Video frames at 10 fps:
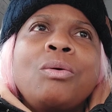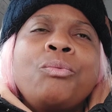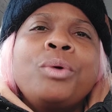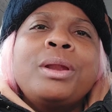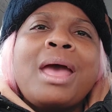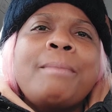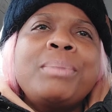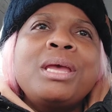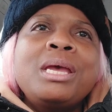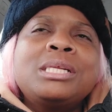we're not
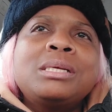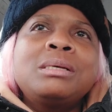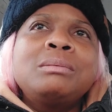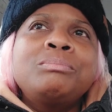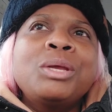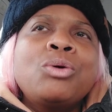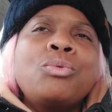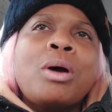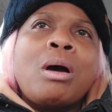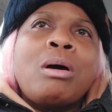big to be going
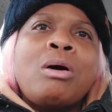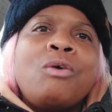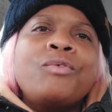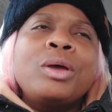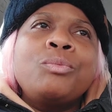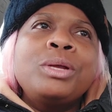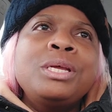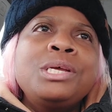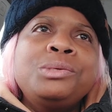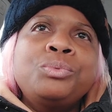off. And when
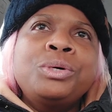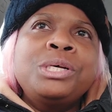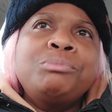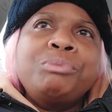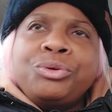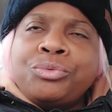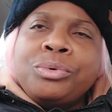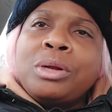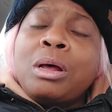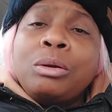these ones be
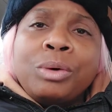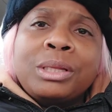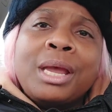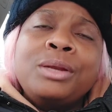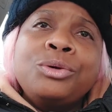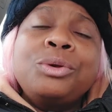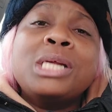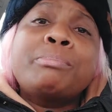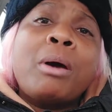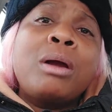doing all of what they do,
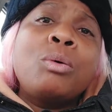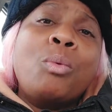that's part